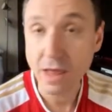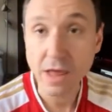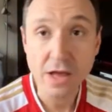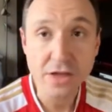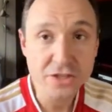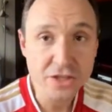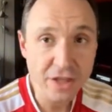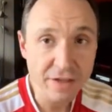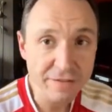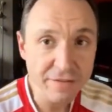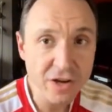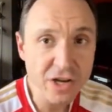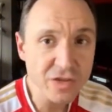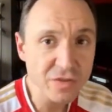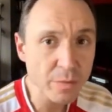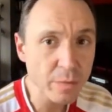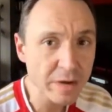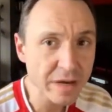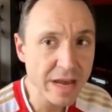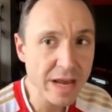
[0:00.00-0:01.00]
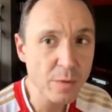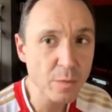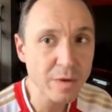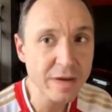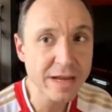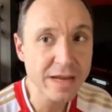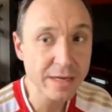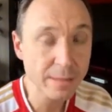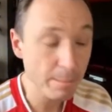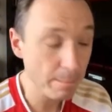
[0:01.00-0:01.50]
So the first thing we
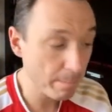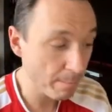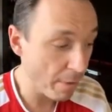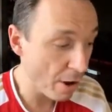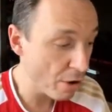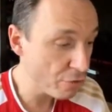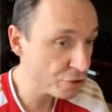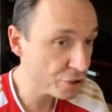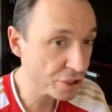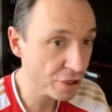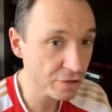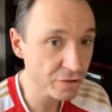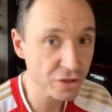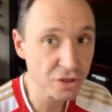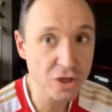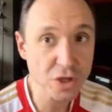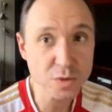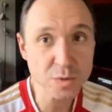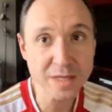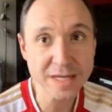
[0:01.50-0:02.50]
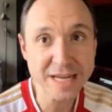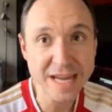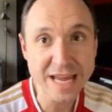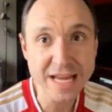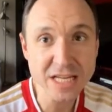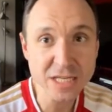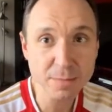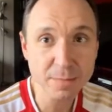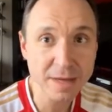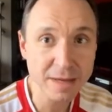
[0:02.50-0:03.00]
need potions, because we need
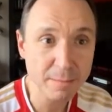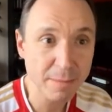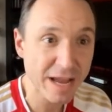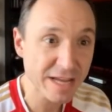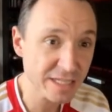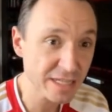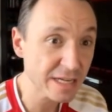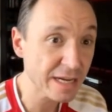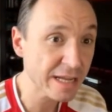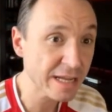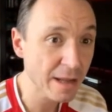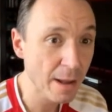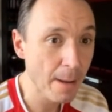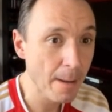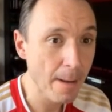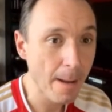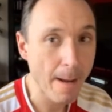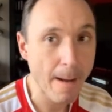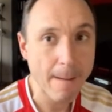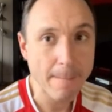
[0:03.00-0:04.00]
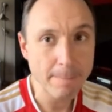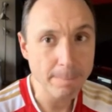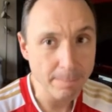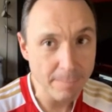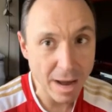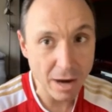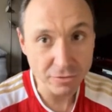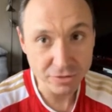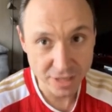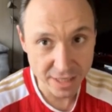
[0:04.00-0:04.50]
to be basically
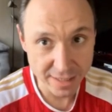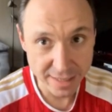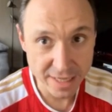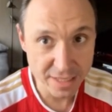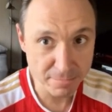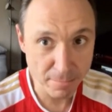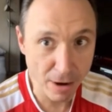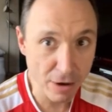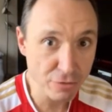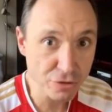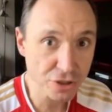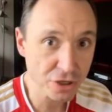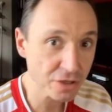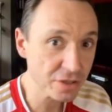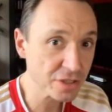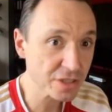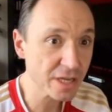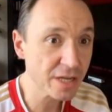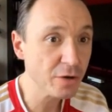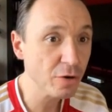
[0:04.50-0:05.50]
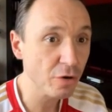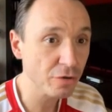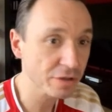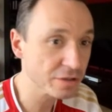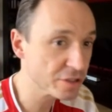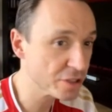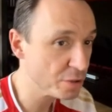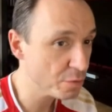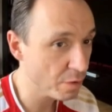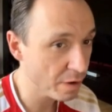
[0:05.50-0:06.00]
melting these potions in order
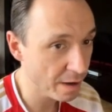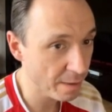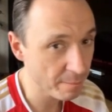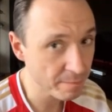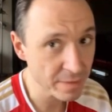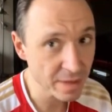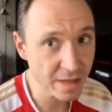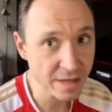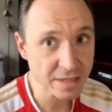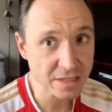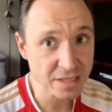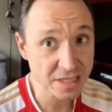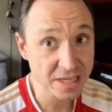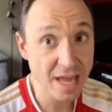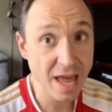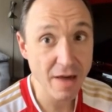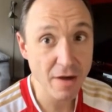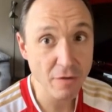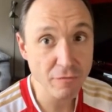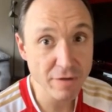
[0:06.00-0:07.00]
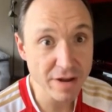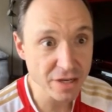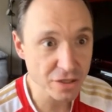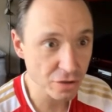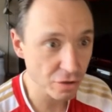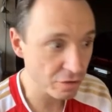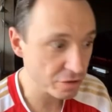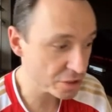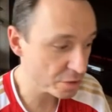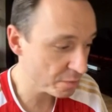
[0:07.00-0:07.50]
to get the
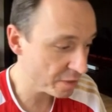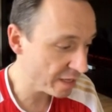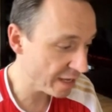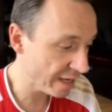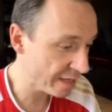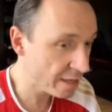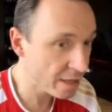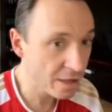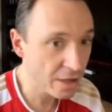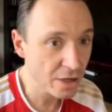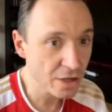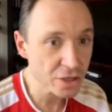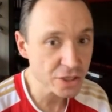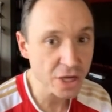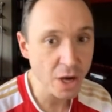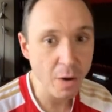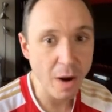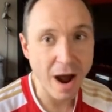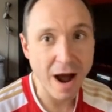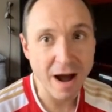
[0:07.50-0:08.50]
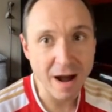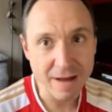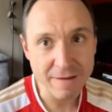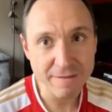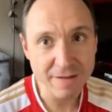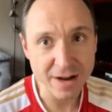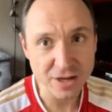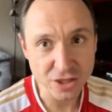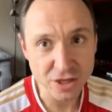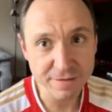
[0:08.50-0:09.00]
resource that we need. So I've
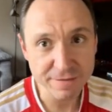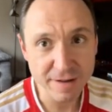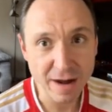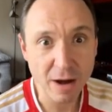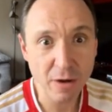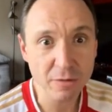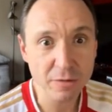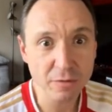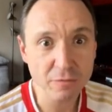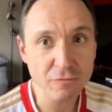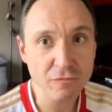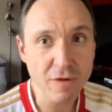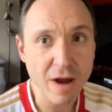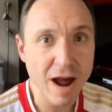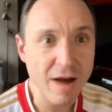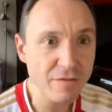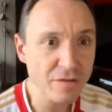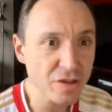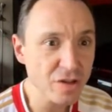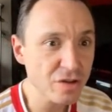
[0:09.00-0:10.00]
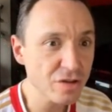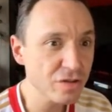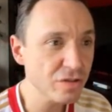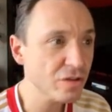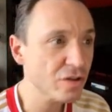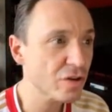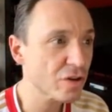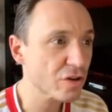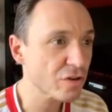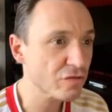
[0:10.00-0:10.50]
actually found, rather than
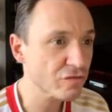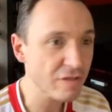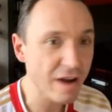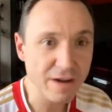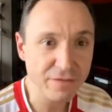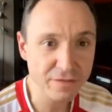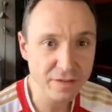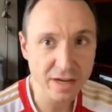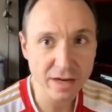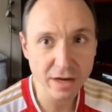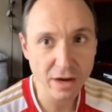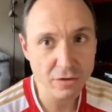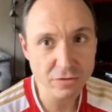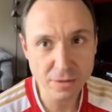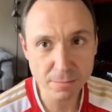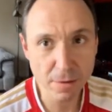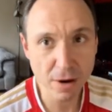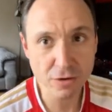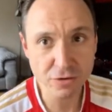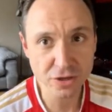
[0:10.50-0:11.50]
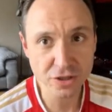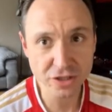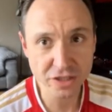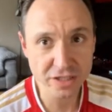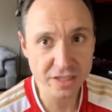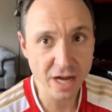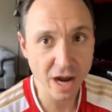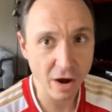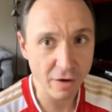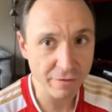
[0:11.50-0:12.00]
crafting loads of potions
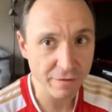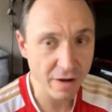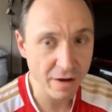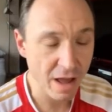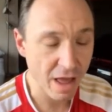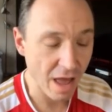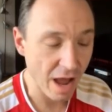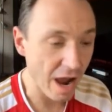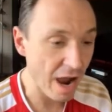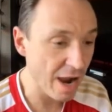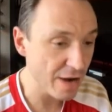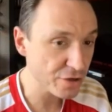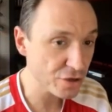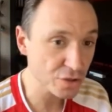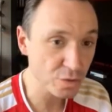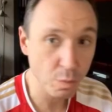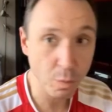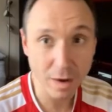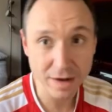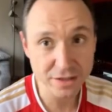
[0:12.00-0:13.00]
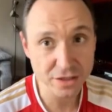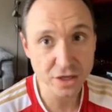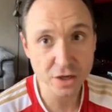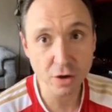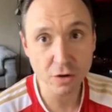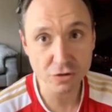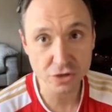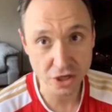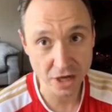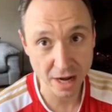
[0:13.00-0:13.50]
yourself, I just went to the
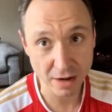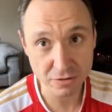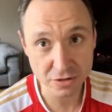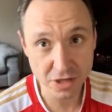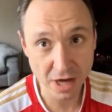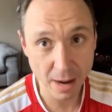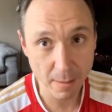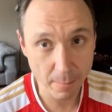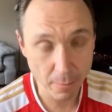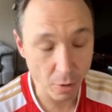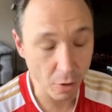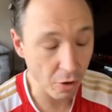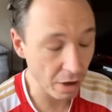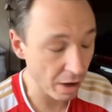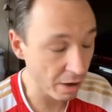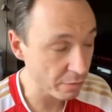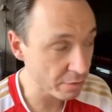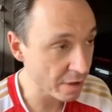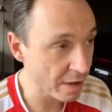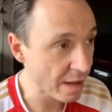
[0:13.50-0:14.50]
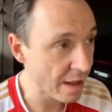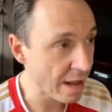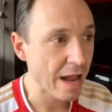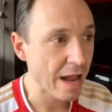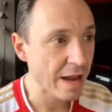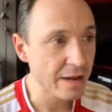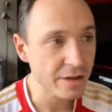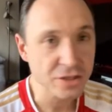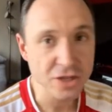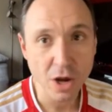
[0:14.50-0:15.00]
auction house and bought a load.
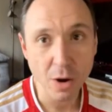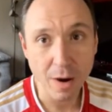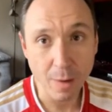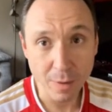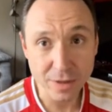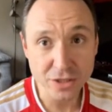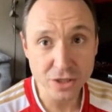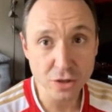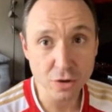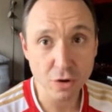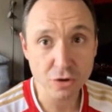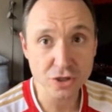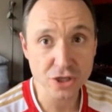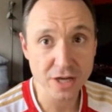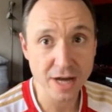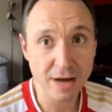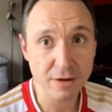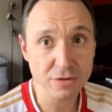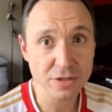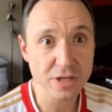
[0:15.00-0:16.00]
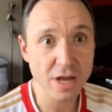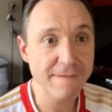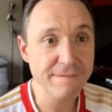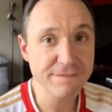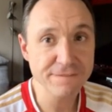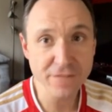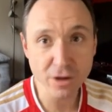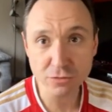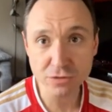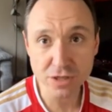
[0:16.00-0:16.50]
So I went to the auction house,
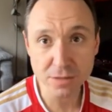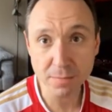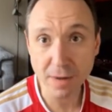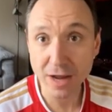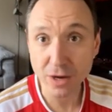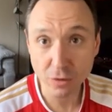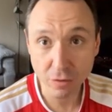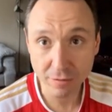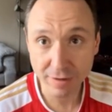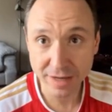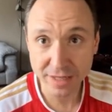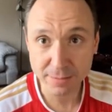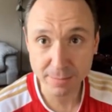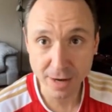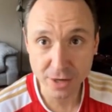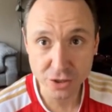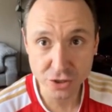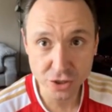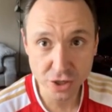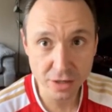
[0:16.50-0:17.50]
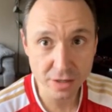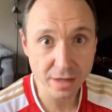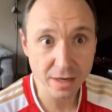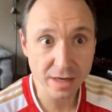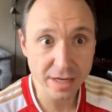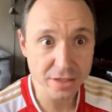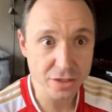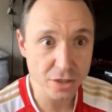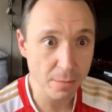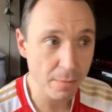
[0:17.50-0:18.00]
filtered by current expansion,
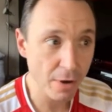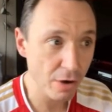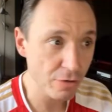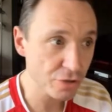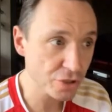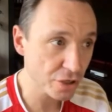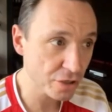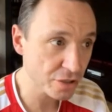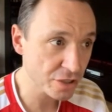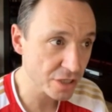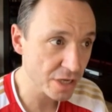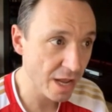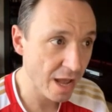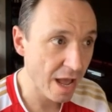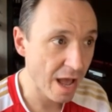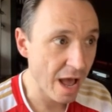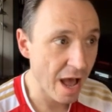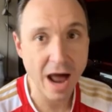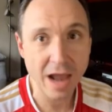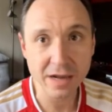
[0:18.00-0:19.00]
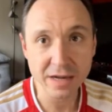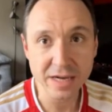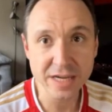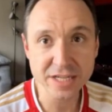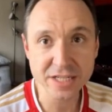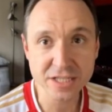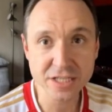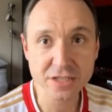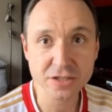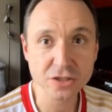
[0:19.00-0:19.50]
clicked on potions,
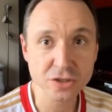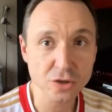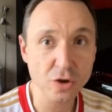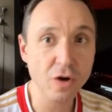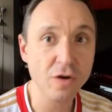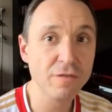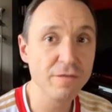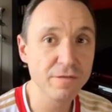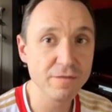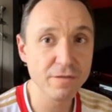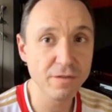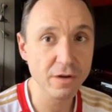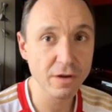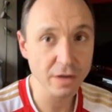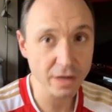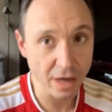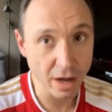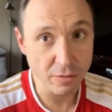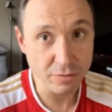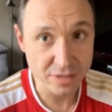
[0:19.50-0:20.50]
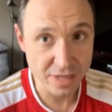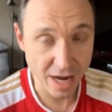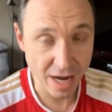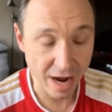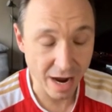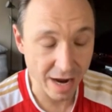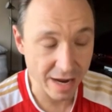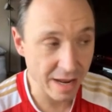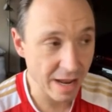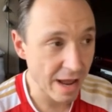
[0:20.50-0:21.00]
list sort of low to
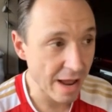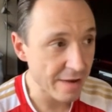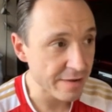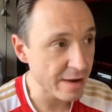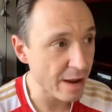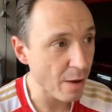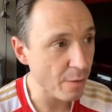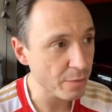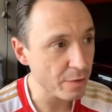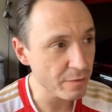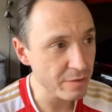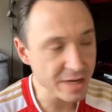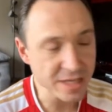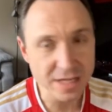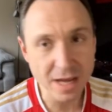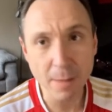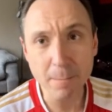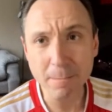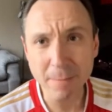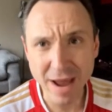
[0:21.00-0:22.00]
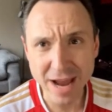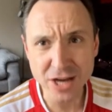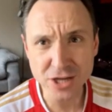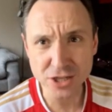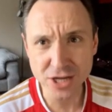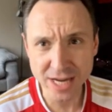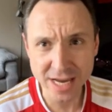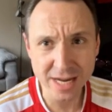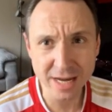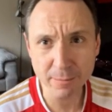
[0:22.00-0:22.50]
high. Now, there is a major
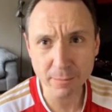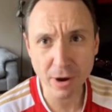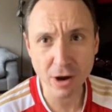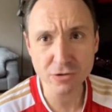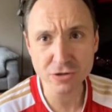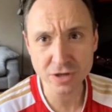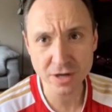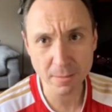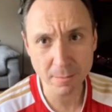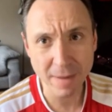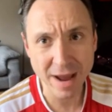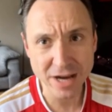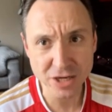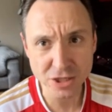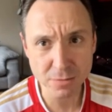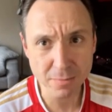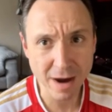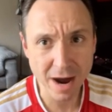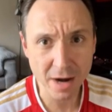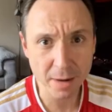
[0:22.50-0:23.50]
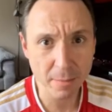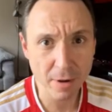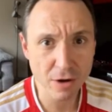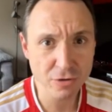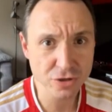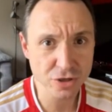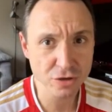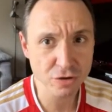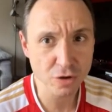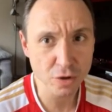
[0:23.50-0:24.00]
healing potion and major mana
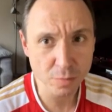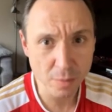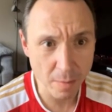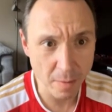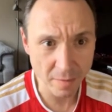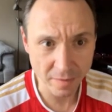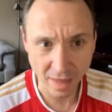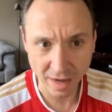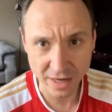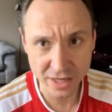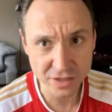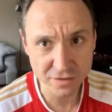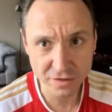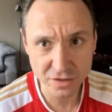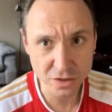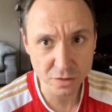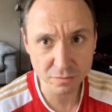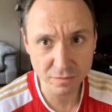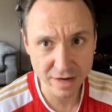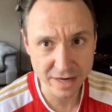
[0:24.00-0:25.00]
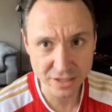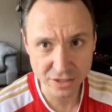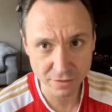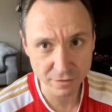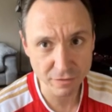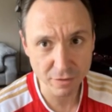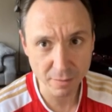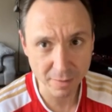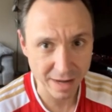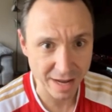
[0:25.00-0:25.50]
potion that come up on that list for some reason
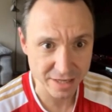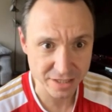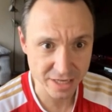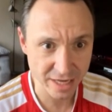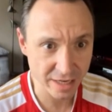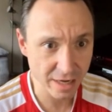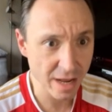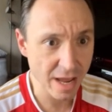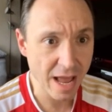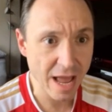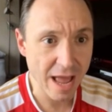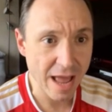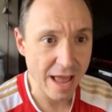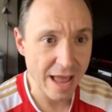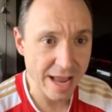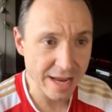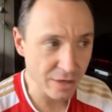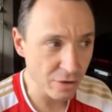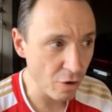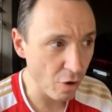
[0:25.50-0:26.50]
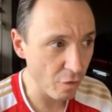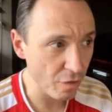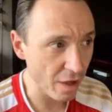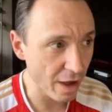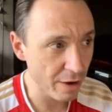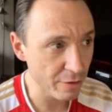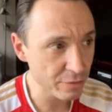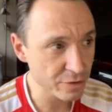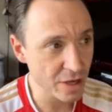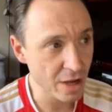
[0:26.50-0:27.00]
from Classic. Ignore
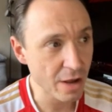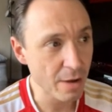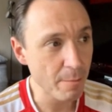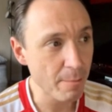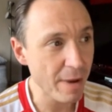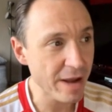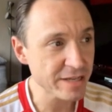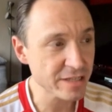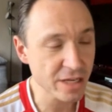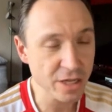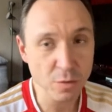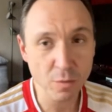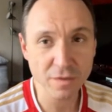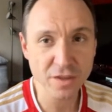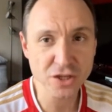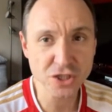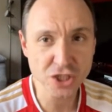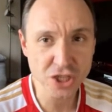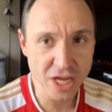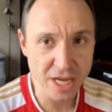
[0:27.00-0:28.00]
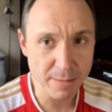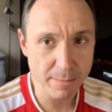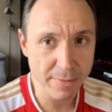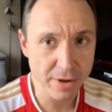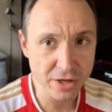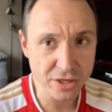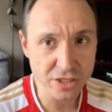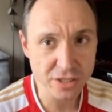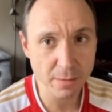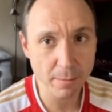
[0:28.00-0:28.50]
those. Basically, you want the
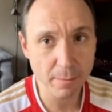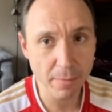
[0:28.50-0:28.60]
cheapest